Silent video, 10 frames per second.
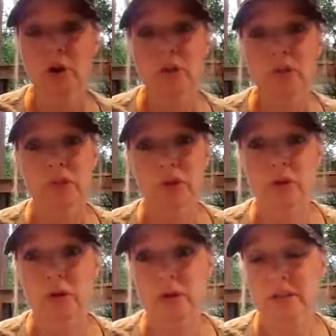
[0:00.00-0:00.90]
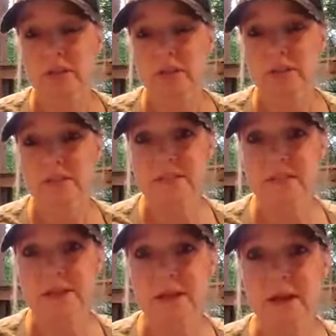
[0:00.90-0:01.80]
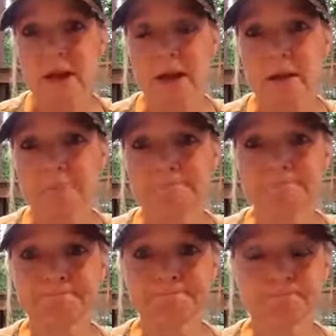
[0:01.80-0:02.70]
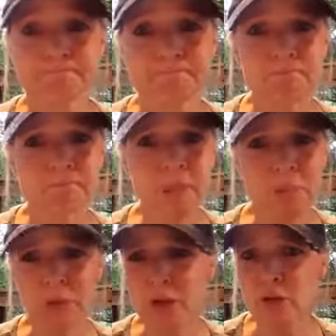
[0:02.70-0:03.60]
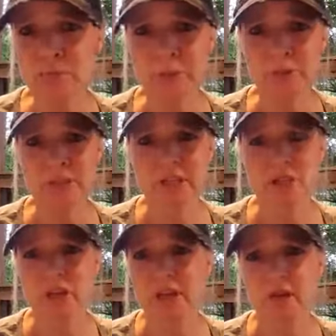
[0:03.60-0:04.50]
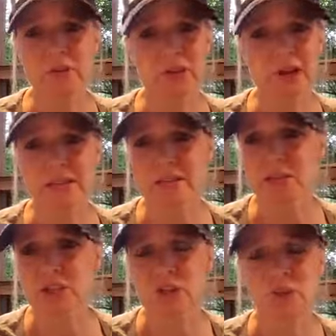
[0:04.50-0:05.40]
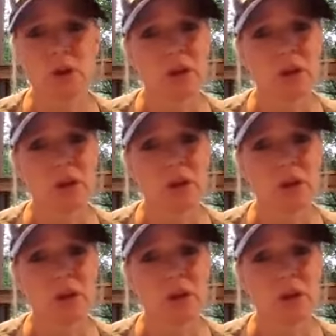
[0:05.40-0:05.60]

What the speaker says: There is, but other people teach gut health classes too.